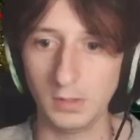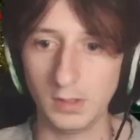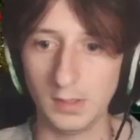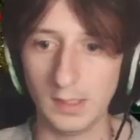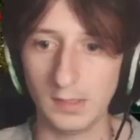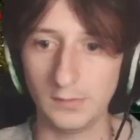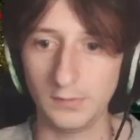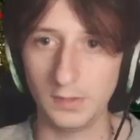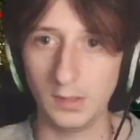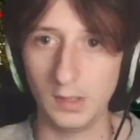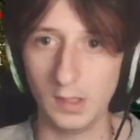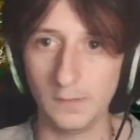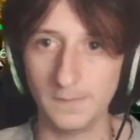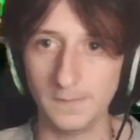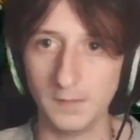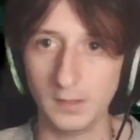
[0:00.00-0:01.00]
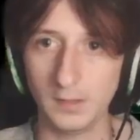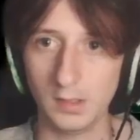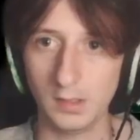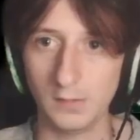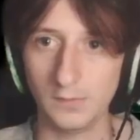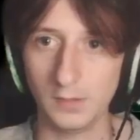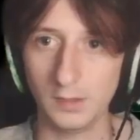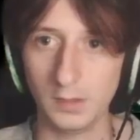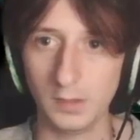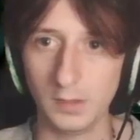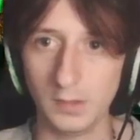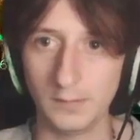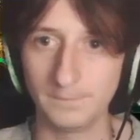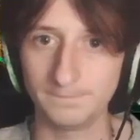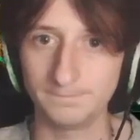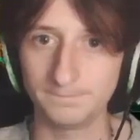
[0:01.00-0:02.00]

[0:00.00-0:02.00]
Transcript: I'm going to have enough to cover